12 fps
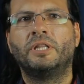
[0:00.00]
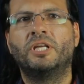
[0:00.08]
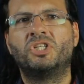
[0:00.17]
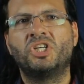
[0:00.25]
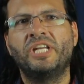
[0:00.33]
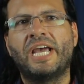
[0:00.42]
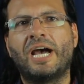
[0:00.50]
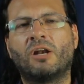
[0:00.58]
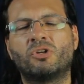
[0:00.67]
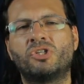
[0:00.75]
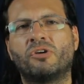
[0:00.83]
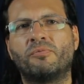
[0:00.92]
The
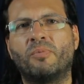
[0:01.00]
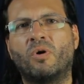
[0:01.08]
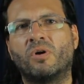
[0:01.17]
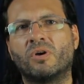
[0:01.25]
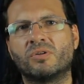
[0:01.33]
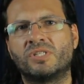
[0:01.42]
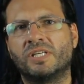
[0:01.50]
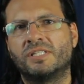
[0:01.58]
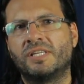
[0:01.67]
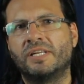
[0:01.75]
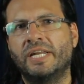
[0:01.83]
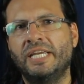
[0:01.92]
Genealogy of Morals
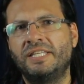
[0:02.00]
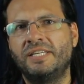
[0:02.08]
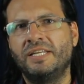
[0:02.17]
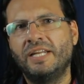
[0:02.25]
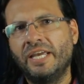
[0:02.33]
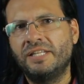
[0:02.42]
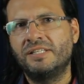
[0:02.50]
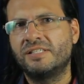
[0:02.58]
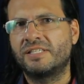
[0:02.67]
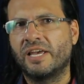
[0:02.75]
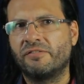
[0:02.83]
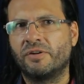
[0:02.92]
is an
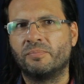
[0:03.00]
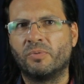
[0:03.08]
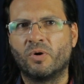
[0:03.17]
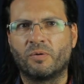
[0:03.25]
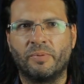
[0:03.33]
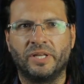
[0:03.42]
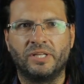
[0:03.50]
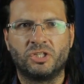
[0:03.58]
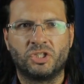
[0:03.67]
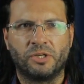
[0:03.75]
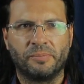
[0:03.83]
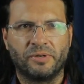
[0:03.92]
1887 book by the
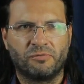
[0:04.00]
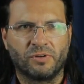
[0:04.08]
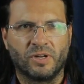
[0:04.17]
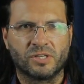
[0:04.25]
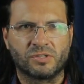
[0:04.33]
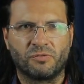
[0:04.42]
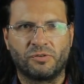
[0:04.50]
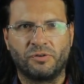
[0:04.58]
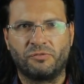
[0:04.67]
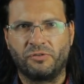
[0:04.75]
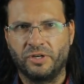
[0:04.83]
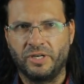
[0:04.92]
German philosopher
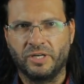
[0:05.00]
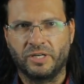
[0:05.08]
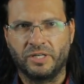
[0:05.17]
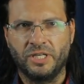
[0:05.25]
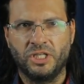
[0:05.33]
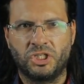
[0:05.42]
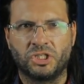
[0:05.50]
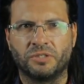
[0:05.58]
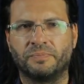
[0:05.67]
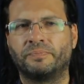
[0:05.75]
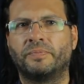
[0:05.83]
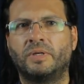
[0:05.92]
Friedrich
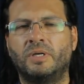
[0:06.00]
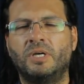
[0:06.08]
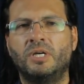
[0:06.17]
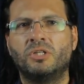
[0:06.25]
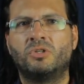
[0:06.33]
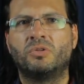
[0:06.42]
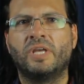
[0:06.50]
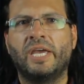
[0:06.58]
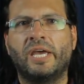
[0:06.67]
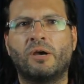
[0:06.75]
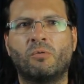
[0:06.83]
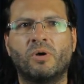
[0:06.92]
Nietzsche.
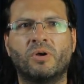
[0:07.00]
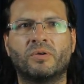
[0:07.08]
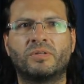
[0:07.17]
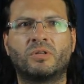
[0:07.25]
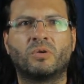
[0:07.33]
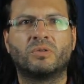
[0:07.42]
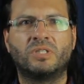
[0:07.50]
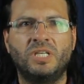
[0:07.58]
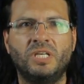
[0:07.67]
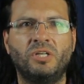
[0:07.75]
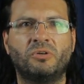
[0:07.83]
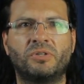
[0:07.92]
Today I will
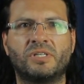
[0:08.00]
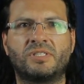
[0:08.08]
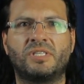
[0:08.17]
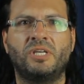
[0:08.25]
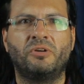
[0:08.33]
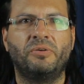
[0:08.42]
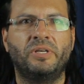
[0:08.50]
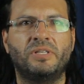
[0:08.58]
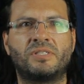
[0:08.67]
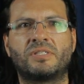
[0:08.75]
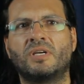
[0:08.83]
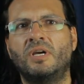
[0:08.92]
continue the
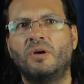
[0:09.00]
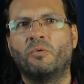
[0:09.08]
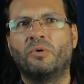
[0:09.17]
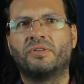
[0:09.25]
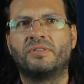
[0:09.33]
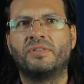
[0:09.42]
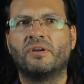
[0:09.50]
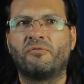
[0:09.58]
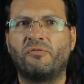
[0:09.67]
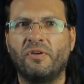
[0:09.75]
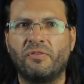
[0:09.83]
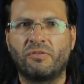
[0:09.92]
series with the
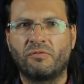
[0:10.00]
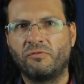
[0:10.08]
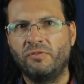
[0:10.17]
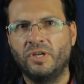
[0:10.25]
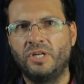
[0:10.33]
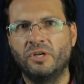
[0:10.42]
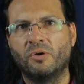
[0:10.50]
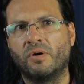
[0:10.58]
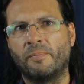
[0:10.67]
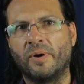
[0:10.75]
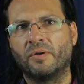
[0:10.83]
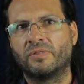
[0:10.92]
fifth video
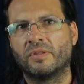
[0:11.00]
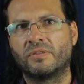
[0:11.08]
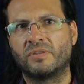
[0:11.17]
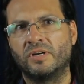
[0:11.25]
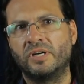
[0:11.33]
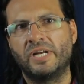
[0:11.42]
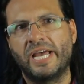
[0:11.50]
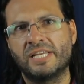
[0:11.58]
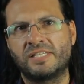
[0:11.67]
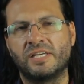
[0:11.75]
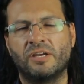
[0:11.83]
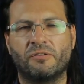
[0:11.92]
about the third
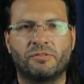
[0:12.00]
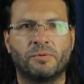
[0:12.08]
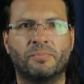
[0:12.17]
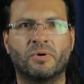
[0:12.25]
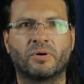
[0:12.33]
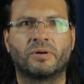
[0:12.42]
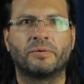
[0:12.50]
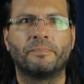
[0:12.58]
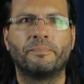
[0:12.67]
essay of the book.